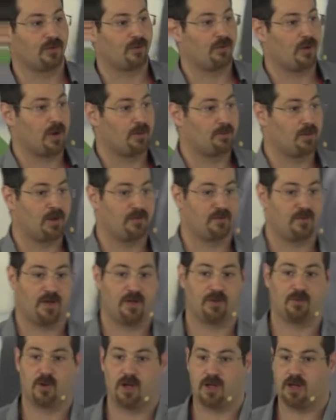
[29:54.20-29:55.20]
and quite a bit of
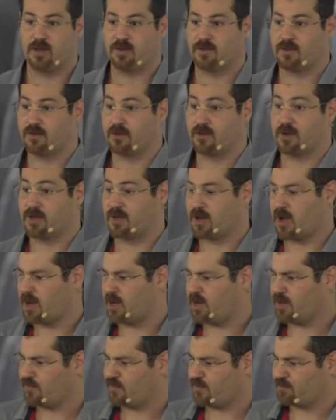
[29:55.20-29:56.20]
headway in the early
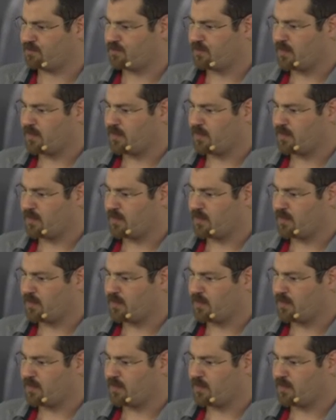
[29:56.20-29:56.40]
90s.